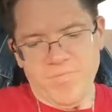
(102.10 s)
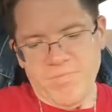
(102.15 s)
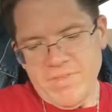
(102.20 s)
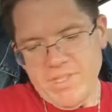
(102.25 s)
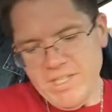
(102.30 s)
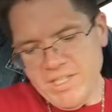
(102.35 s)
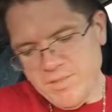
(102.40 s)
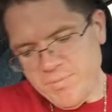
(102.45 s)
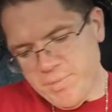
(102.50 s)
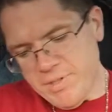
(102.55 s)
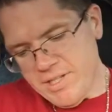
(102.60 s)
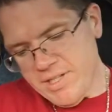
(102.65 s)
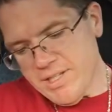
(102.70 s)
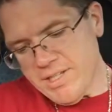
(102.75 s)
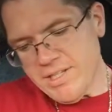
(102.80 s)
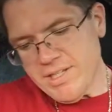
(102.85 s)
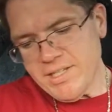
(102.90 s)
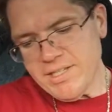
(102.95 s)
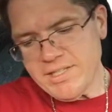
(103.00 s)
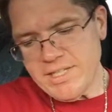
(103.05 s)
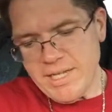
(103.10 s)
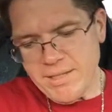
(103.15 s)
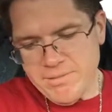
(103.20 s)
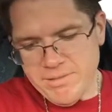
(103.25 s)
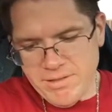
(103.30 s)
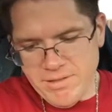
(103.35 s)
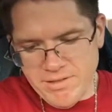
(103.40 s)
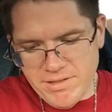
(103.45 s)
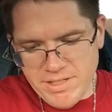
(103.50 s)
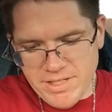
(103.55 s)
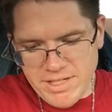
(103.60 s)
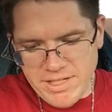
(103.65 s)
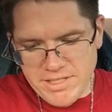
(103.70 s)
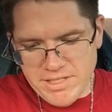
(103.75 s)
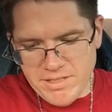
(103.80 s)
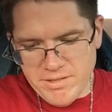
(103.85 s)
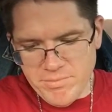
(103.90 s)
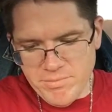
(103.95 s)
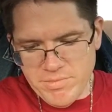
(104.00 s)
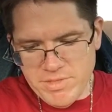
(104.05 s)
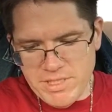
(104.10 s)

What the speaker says: this pin is absolutely awesome.